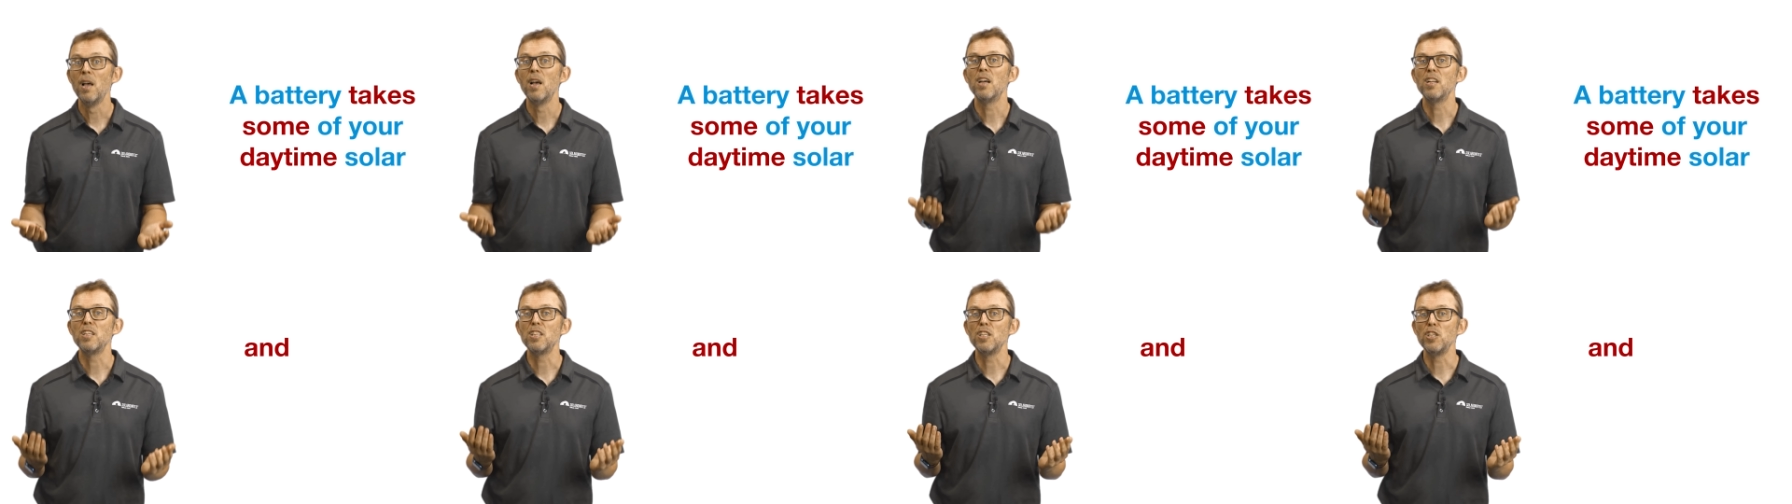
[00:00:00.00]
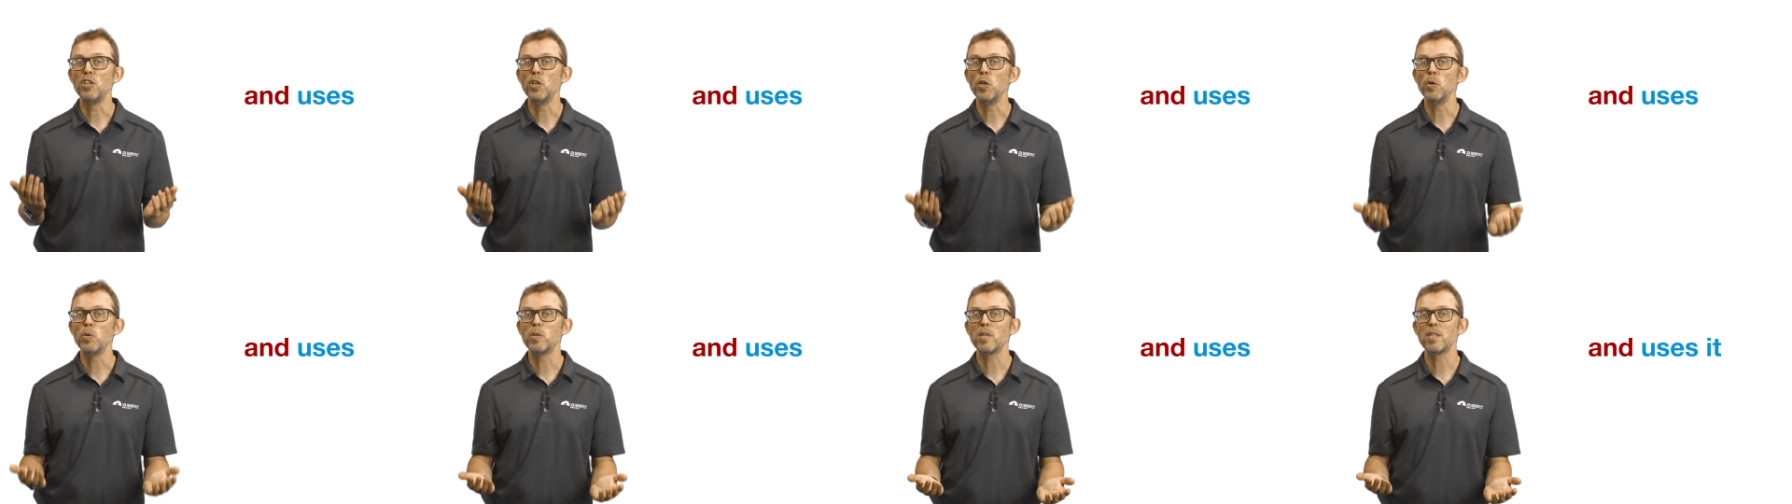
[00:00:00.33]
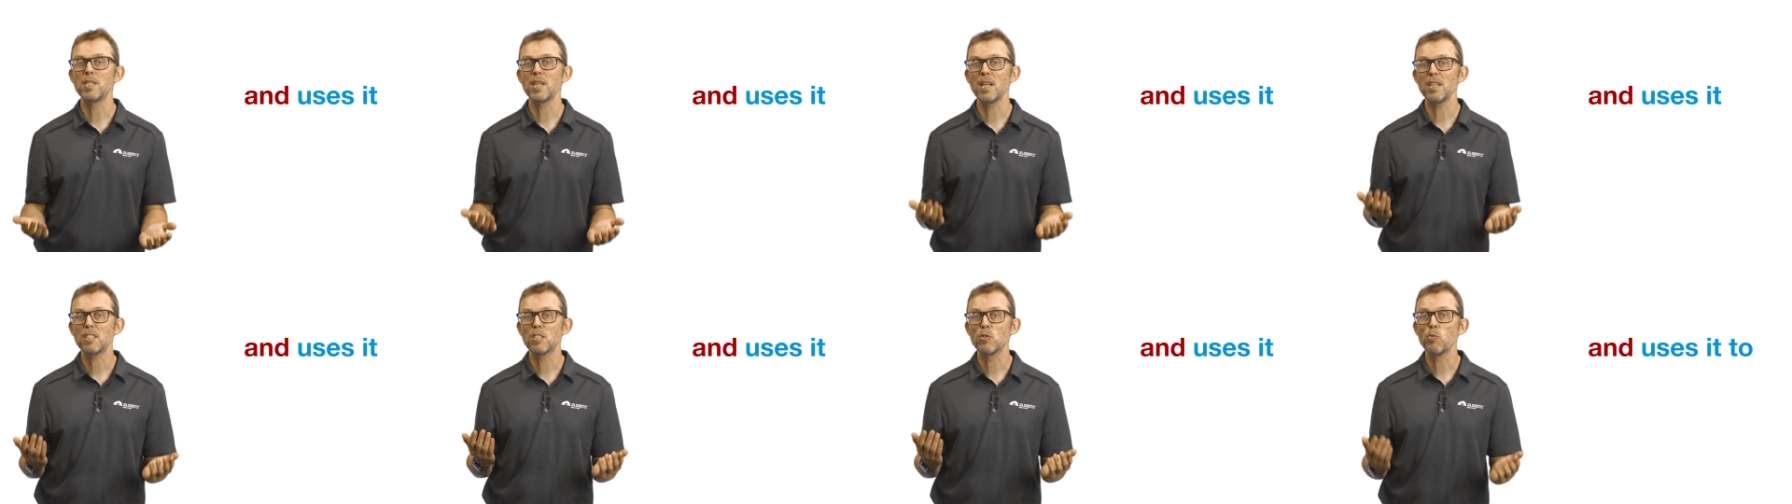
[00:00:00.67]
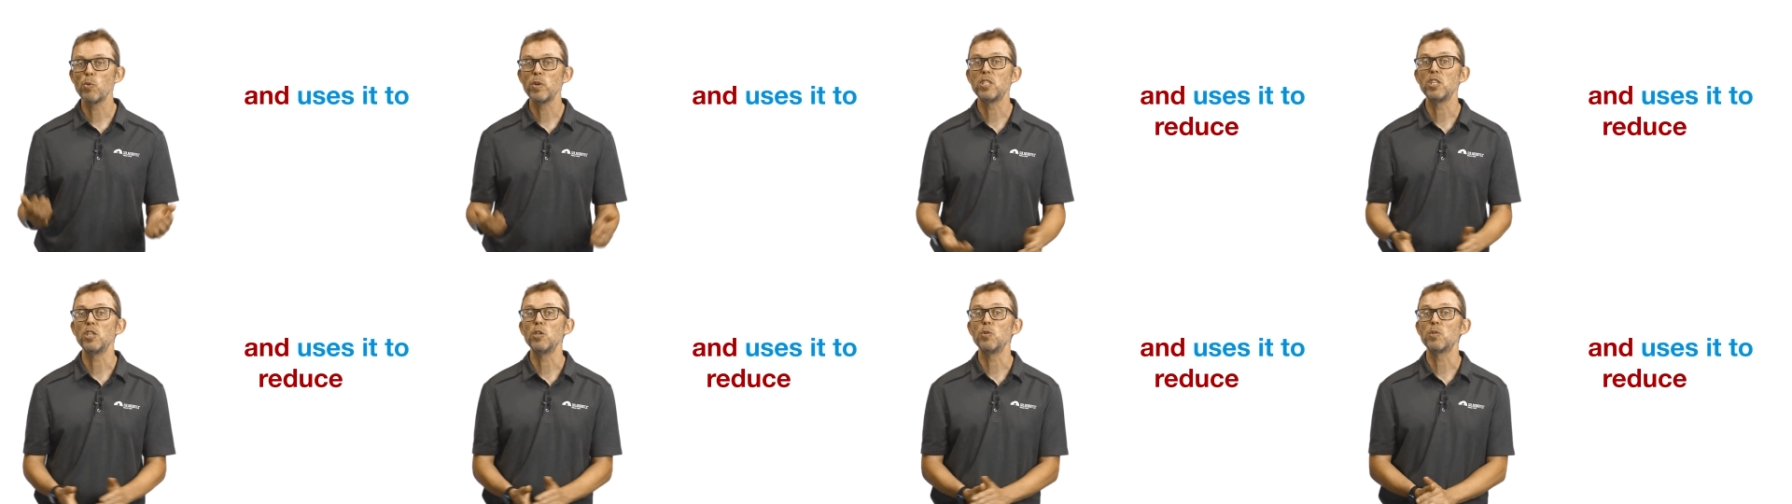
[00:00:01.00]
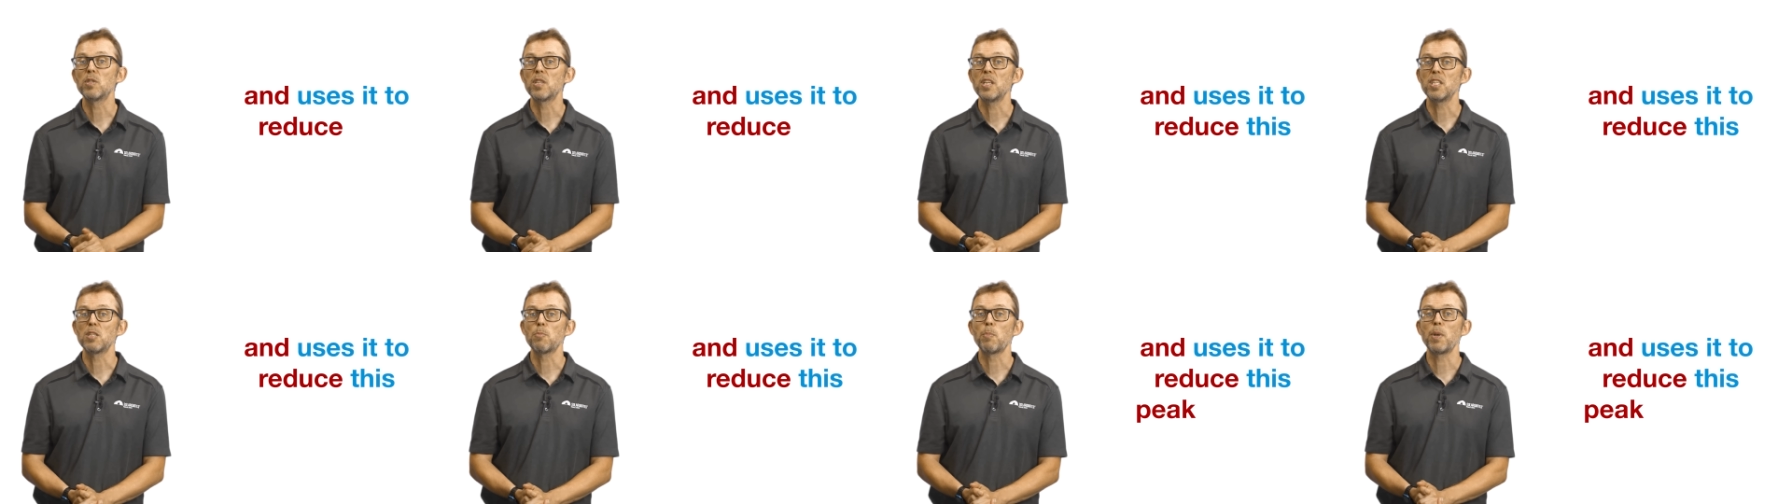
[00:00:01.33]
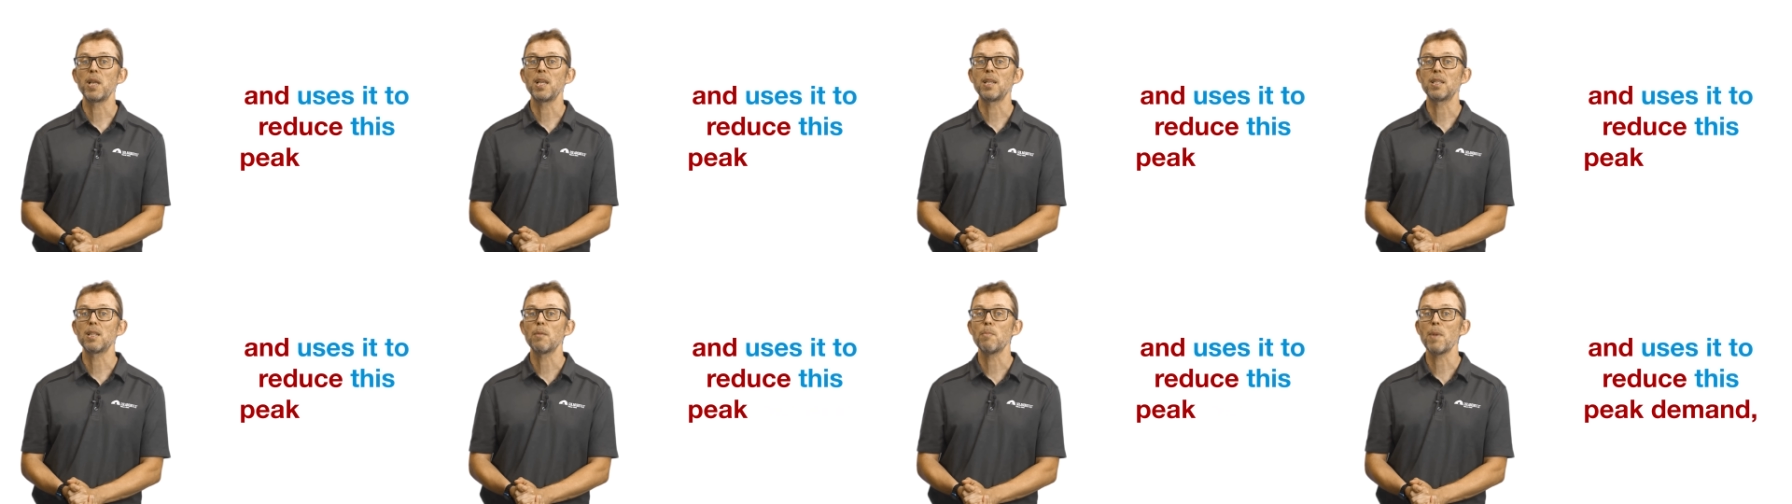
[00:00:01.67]
and uses it to reduce this
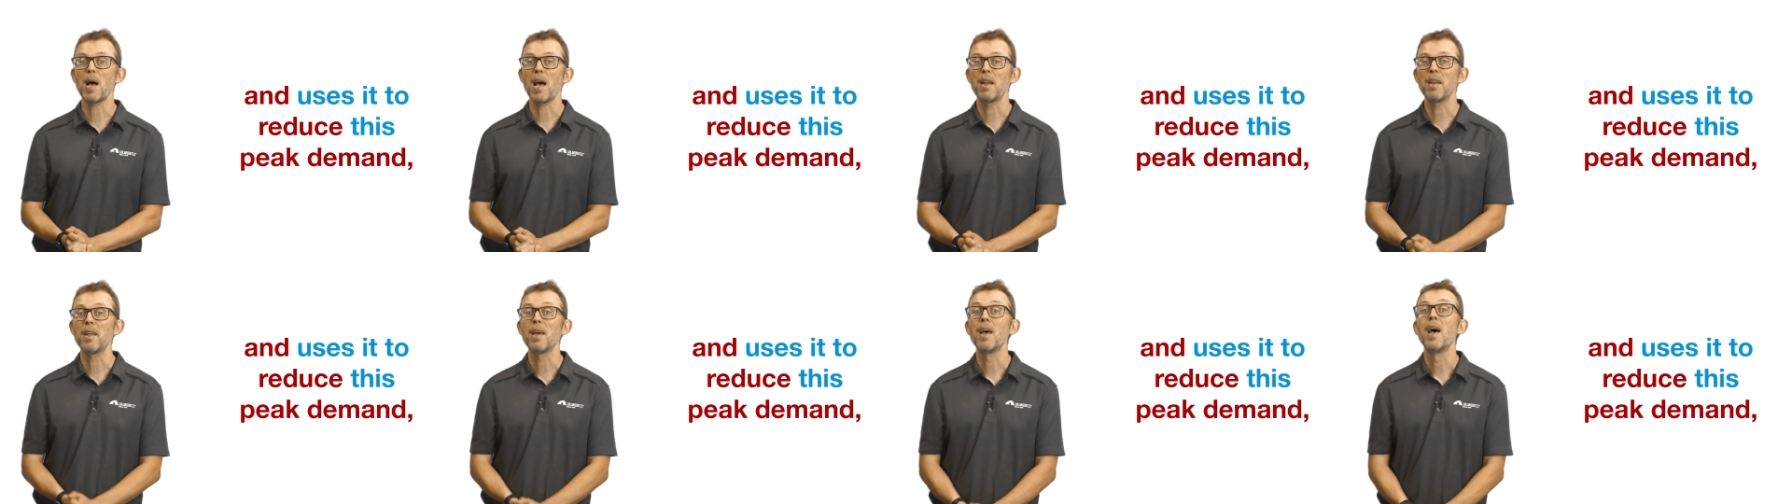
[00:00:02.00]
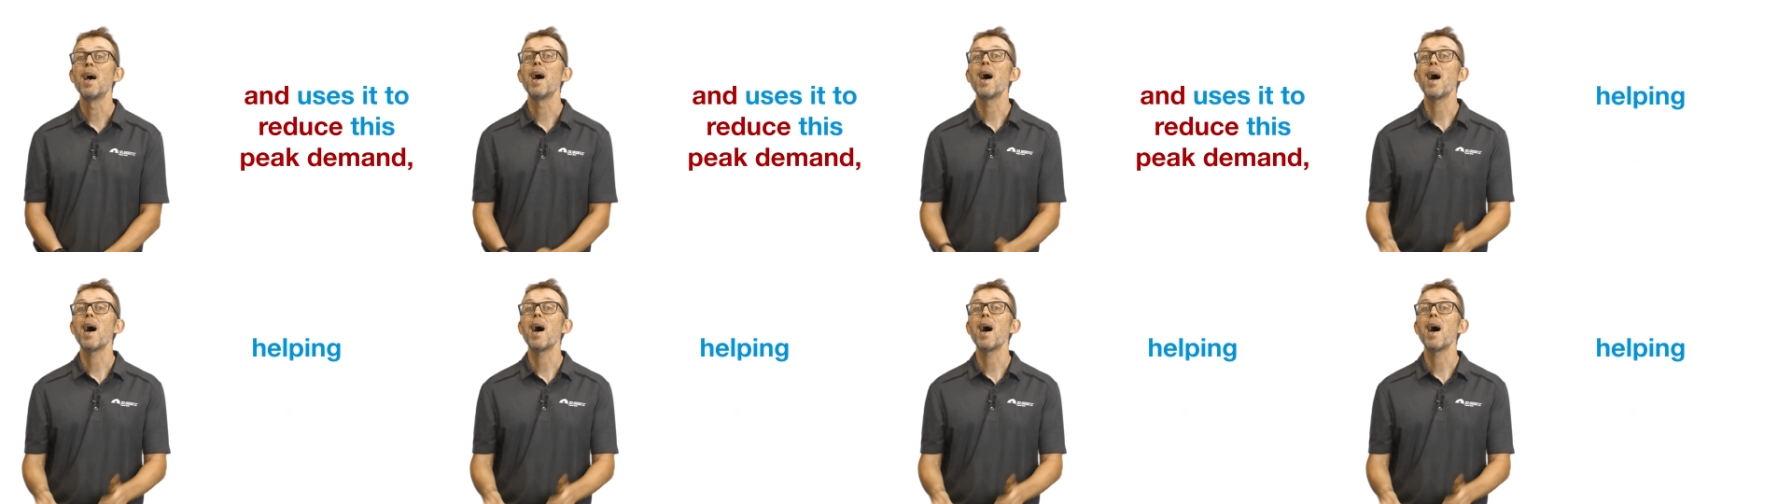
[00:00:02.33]
peak demand,